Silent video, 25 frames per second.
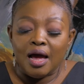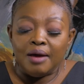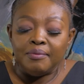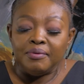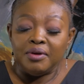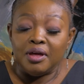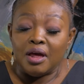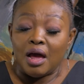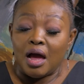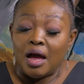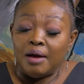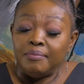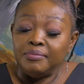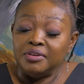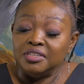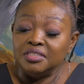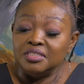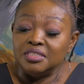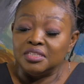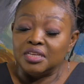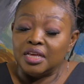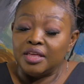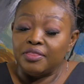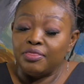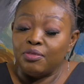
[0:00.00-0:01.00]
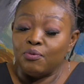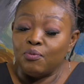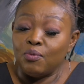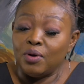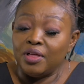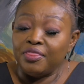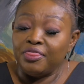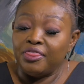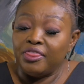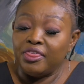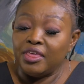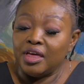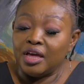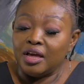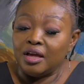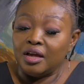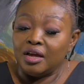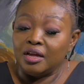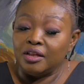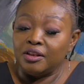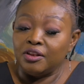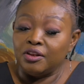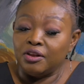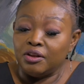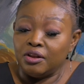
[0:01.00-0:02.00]
I mean, I must say, the one
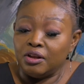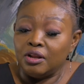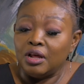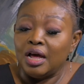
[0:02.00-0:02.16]
thing,